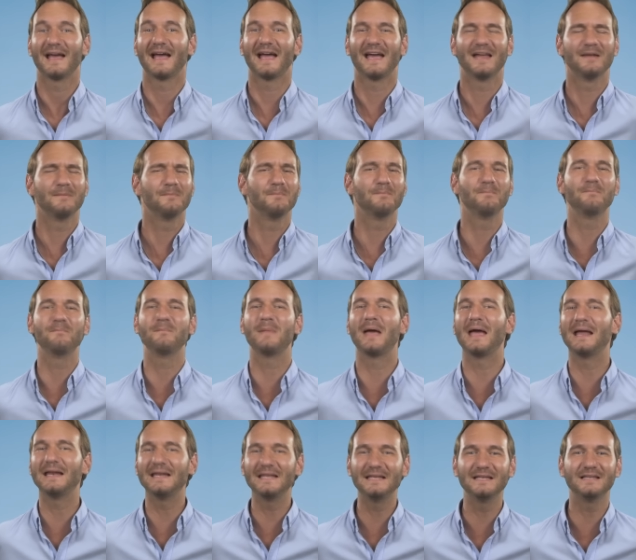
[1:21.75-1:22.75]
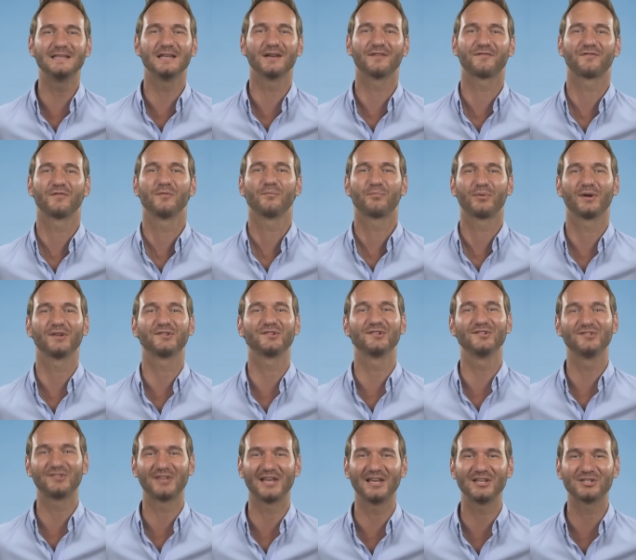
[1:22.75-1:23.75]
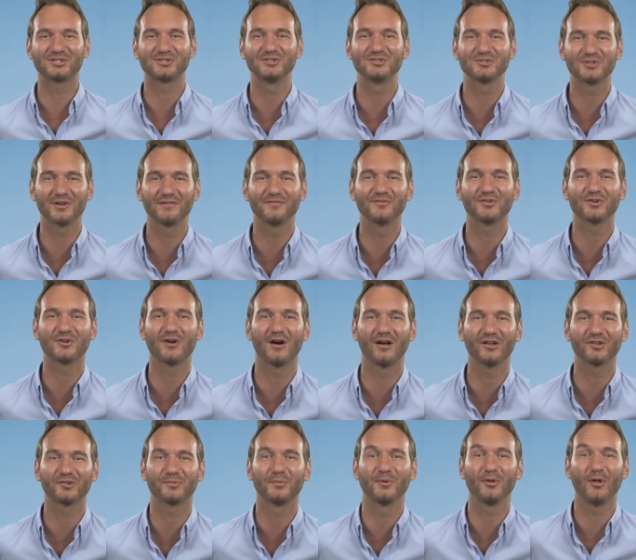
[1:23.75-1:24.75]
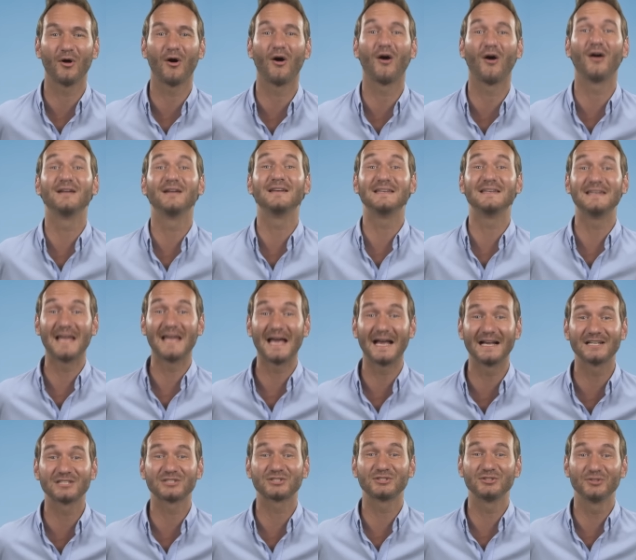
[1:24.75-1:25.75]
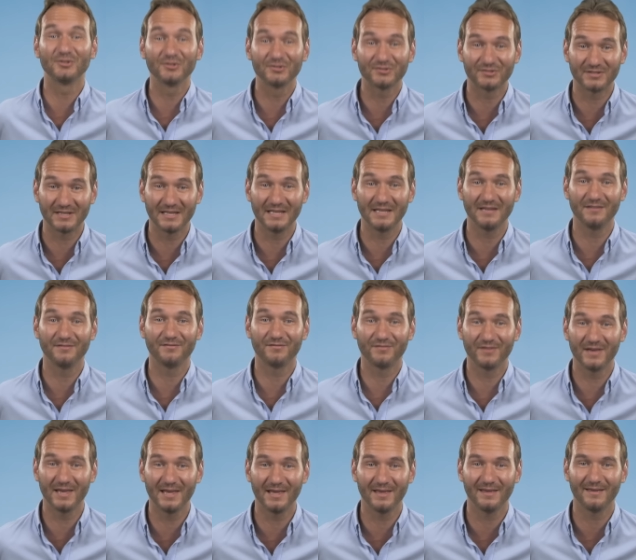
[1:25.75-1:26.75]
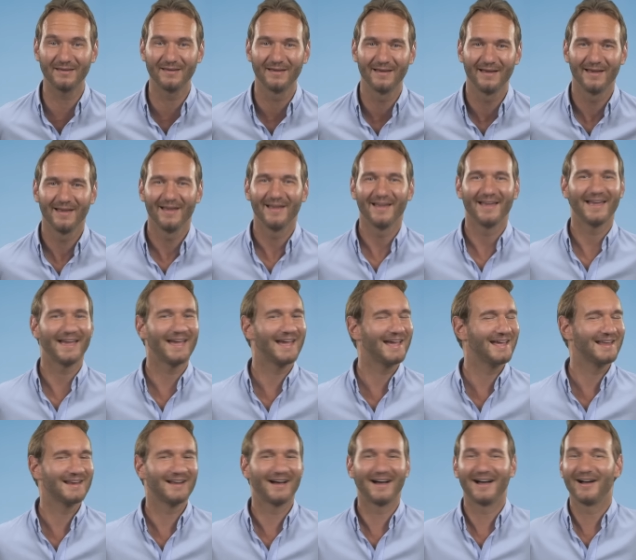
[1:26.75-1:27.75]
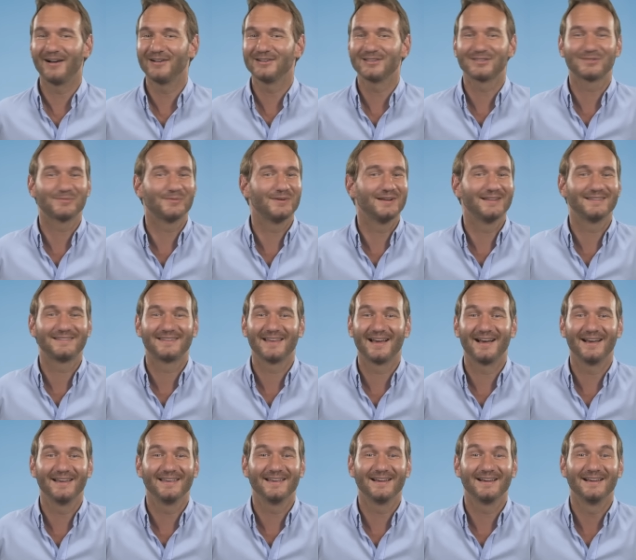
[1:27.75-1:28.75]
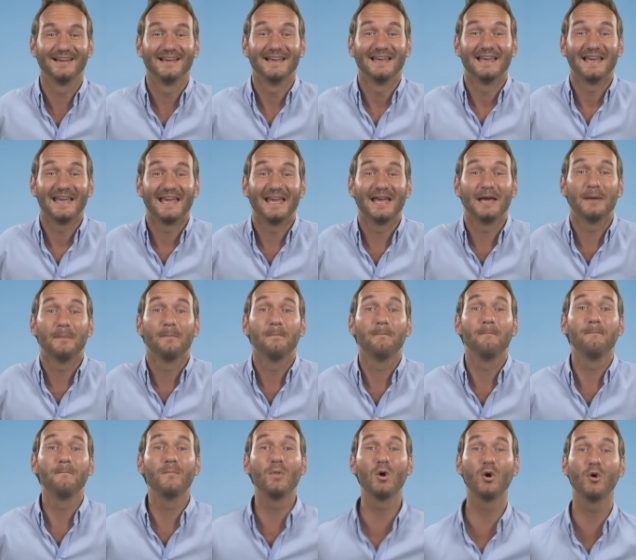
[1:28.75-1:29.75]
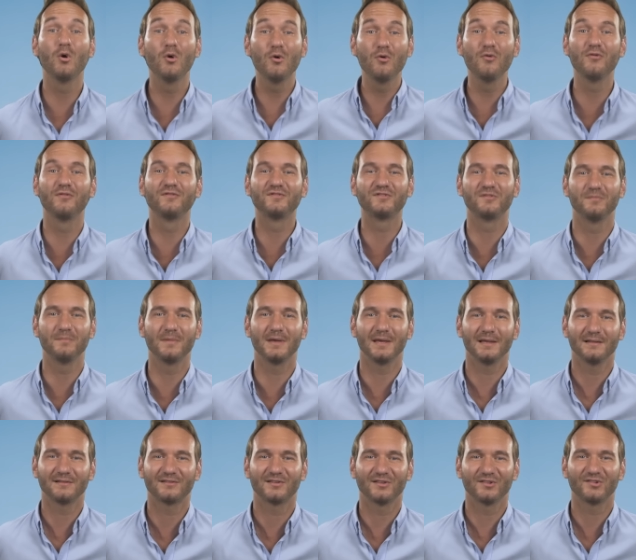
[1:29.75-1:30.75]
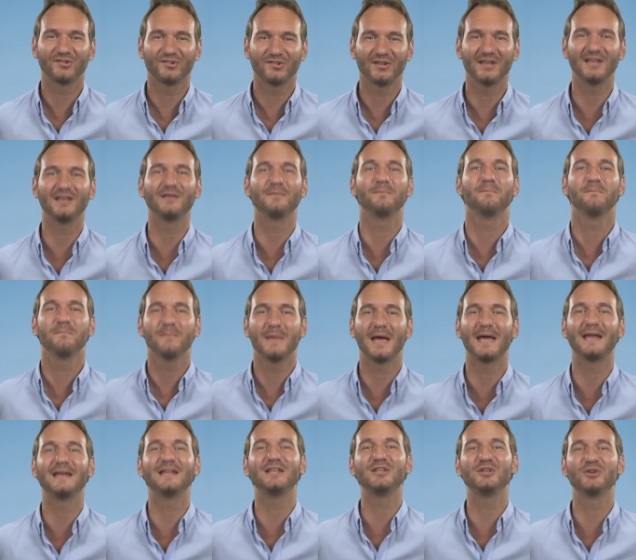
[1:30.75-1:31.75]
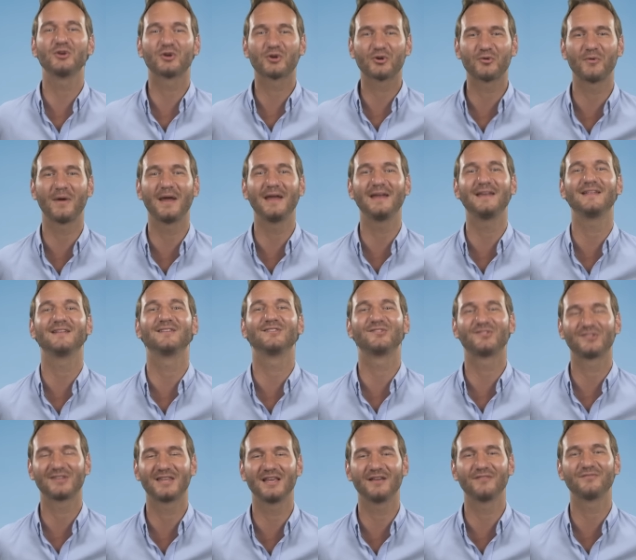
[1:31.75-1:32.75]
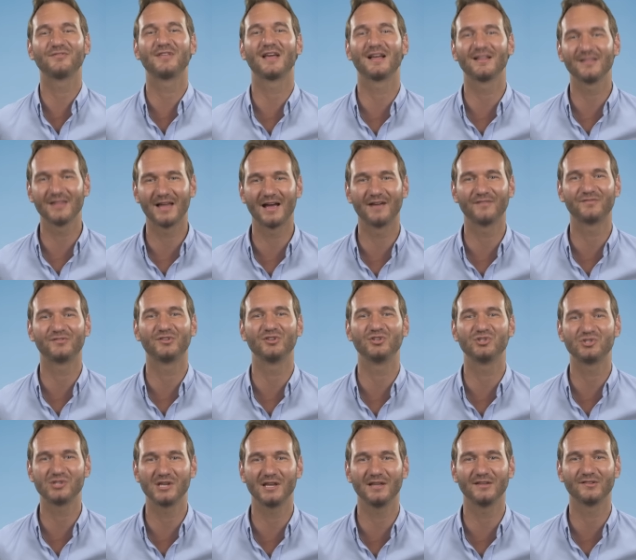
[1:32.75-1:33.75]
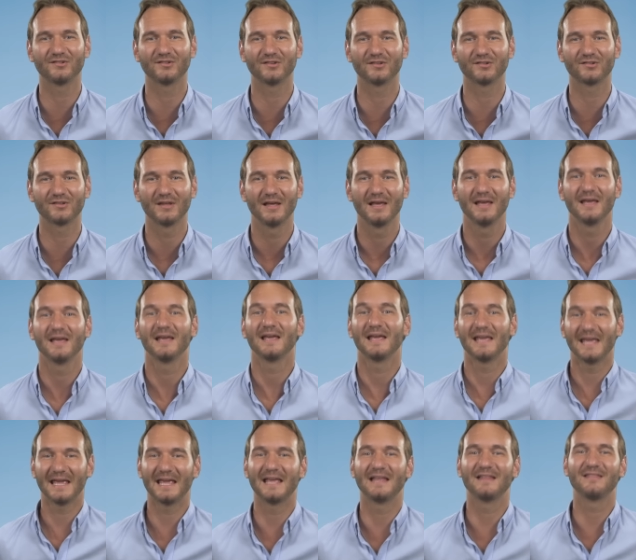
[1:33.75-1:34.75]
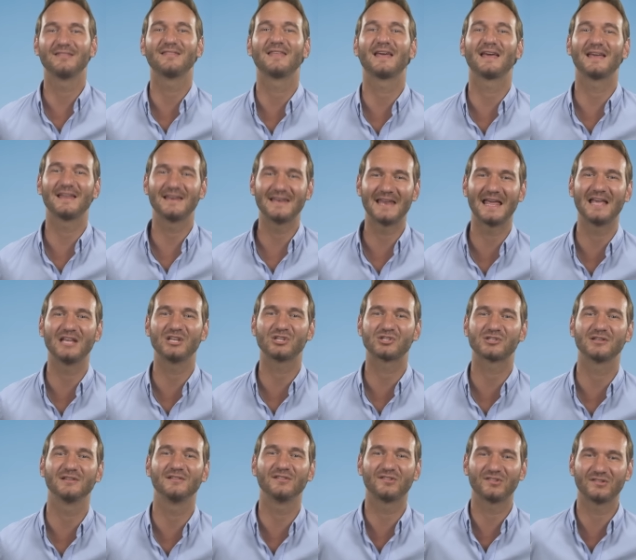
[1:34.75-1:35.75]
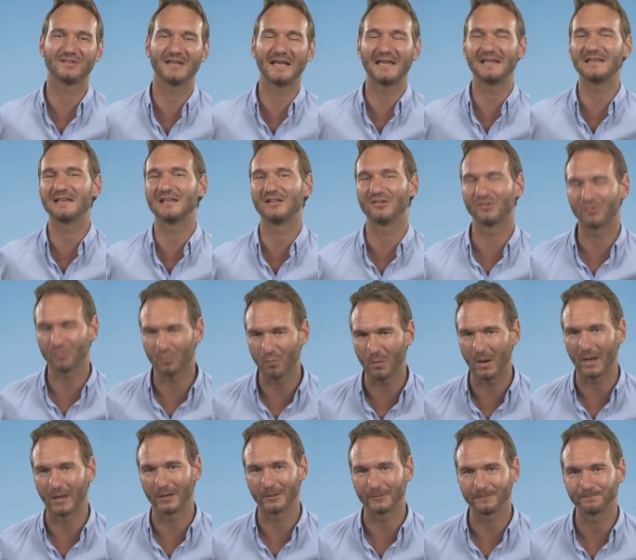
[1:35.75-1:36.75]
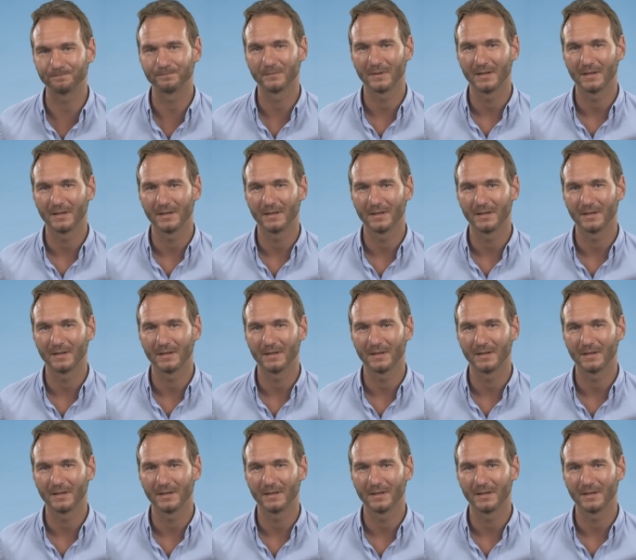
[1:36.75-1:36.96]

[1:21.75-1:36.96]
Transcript: and many different presentations of the gospel on national TV. And I just want to tell you, it moved me to see many Ukrainians give their life to Jesus in their nation state as well.